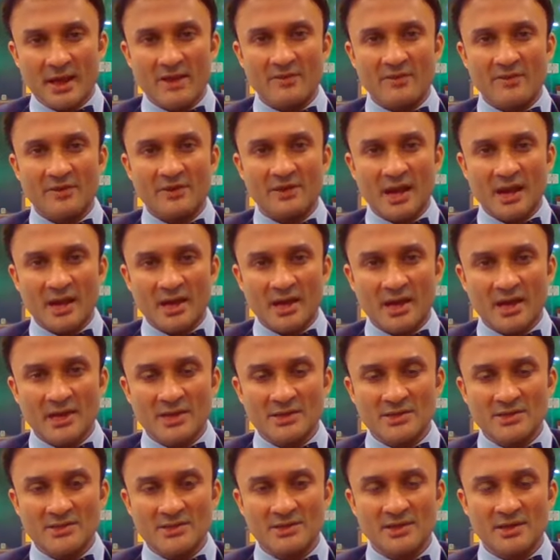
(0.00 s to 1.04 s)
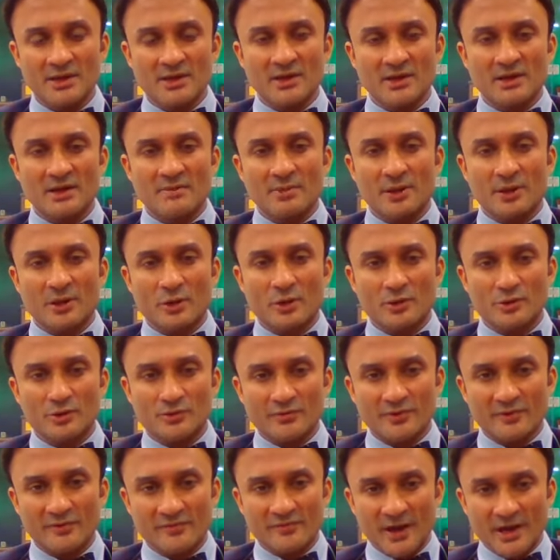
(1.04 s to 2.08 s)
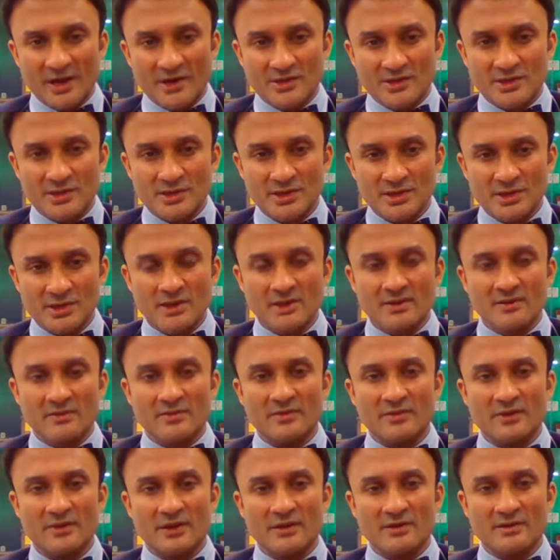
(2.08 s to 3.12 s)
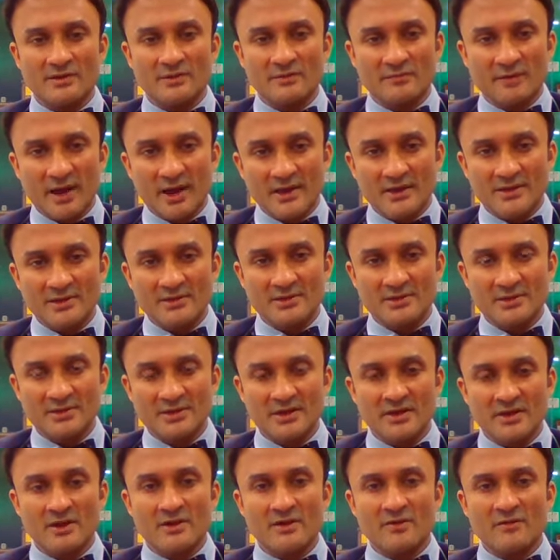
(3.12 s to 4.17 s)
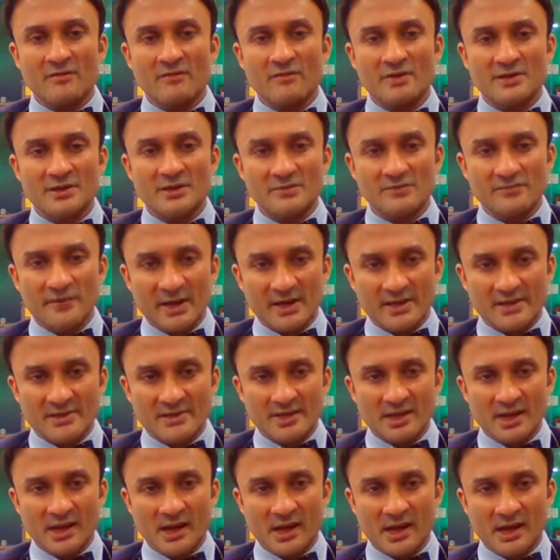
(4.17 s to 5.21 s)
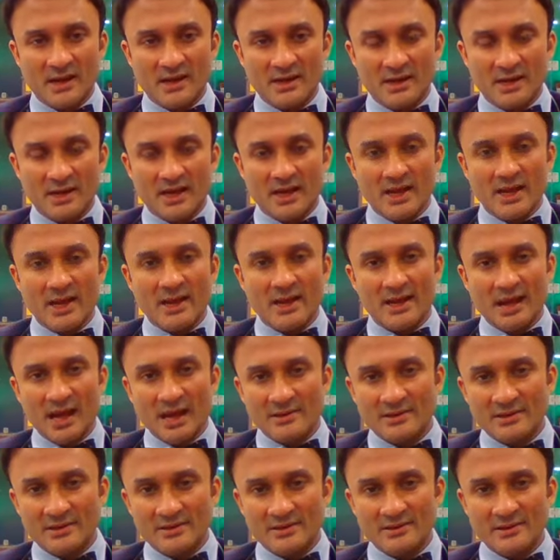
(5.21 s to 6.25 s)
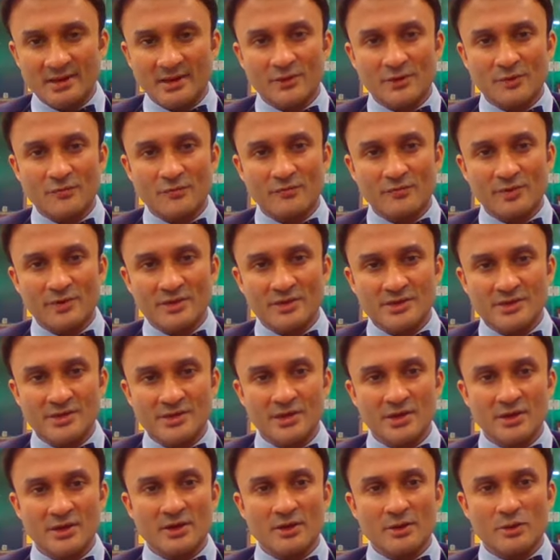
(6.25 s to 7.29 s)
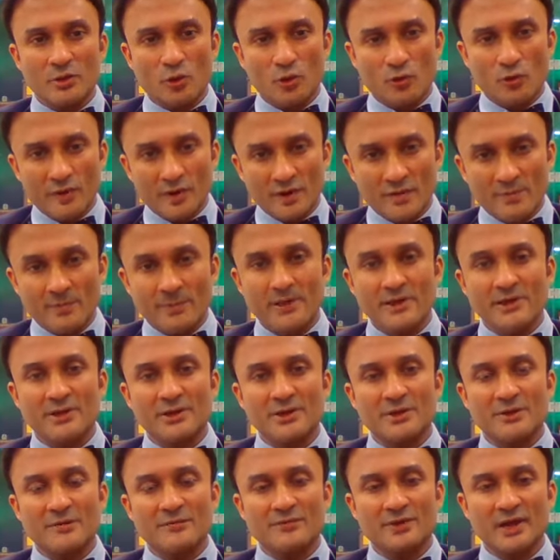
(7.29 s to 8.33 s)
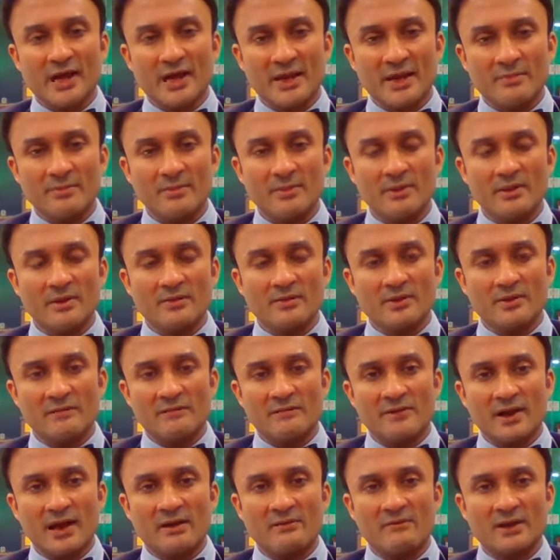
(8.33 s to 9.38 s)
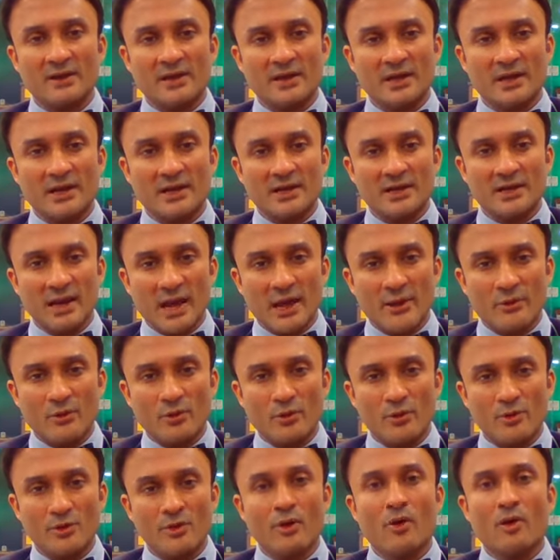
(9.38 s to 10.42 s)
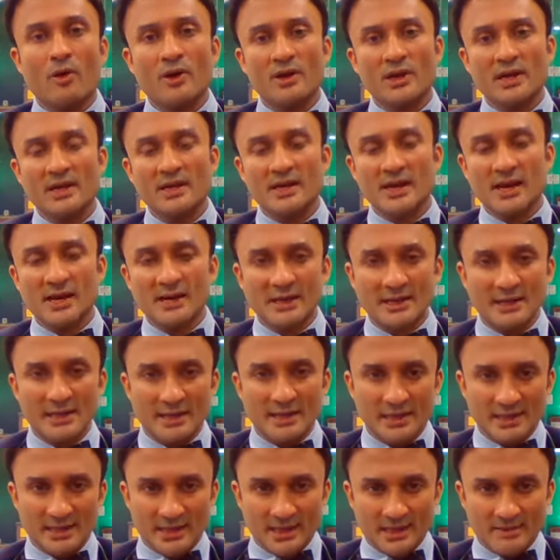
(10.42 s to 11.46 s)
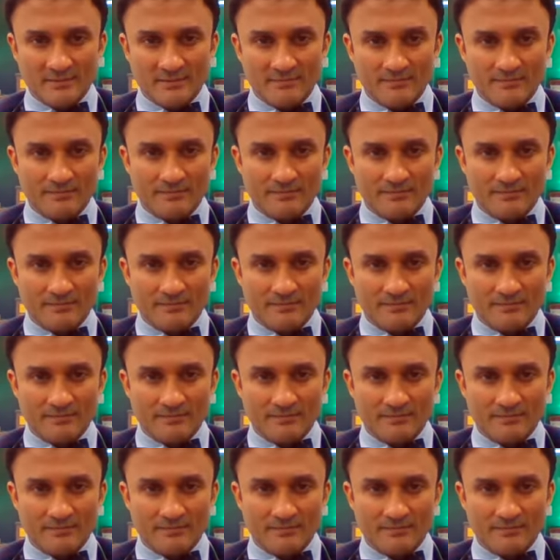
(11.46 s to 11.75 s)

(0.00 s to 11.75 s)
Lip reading: At the young age, because of infection, there is a virus which infects the heart, and as a result of which, over a period of time, the valve can get narrowed or can get leaky.